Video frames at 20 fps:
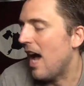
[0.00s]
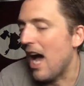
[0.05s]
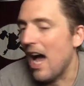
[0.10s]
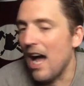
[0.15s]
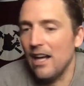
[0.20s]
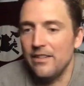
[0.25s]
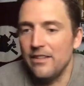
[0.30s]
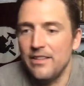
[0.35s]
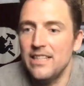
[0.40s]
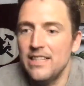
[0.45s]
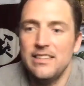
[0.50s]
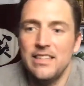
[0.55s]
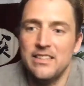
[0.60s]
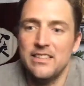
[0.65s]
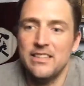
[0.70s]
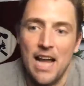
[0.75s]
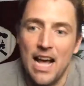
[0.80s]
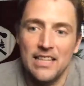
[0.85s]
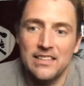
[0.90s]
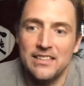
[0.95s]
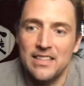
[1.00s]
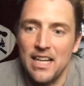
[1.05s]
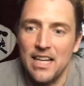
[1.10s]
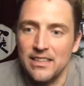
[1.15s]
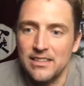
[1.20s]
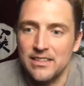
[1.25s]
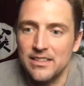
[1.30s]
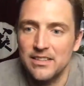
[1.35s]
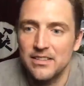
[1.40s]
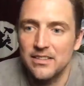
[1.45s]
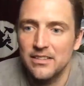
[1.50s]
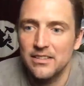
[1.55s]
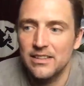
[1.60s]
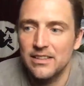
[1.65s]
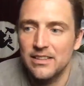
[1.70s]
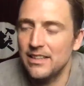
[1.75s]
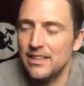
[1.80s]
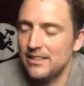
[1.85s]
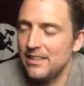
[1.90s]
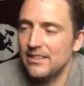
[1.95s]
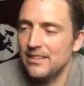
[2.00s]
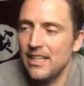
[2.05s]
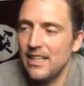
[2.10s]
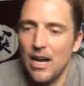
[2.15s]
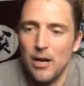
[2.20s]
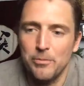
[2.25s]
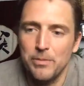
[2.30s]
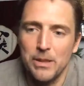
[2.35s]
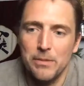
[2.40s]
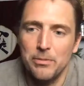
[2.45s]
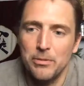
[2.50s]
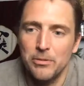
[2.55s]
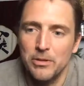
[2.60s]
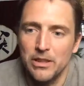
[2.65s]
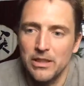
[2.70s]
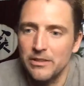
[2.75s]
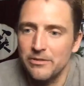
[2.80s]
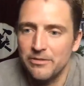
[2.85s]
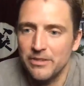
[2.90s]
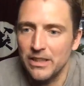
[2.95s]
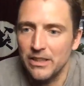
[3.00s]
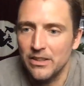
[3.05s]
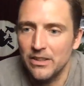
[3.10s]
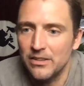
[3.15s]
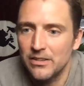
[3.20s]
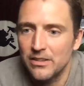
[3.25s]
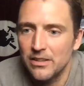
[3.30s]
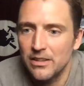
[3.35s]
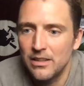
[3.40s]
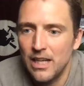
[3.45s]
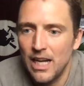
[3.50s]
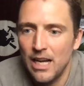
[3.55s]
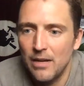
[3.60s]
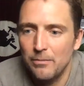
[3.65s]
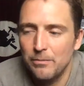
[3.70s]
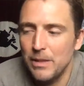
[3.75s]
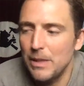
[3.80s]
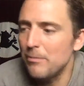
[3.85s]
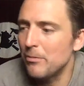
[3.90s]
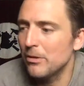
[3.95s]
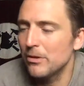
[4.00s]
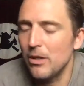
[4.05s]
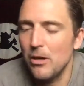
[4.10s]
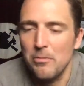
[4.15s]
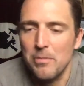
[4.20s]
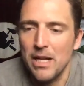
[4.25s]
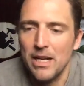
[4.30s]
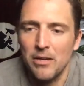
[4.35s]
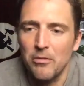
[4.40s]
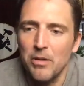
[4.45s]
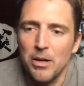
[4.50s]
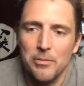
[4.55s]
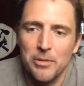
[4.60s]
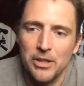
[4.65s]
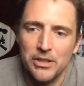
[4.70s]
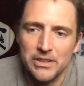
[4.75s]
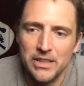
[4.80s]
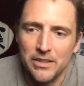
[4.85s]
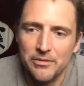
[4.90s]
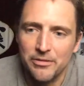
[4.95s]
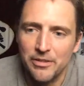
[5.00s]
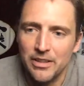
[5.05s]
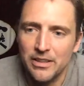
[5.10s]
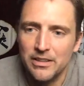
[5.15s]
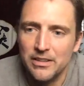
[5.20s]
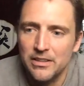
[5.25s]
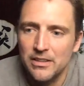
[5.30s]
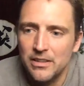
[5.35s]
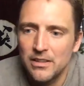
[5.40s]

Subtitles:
this is nonsense because this isn't how people really feel. People know men and women are different.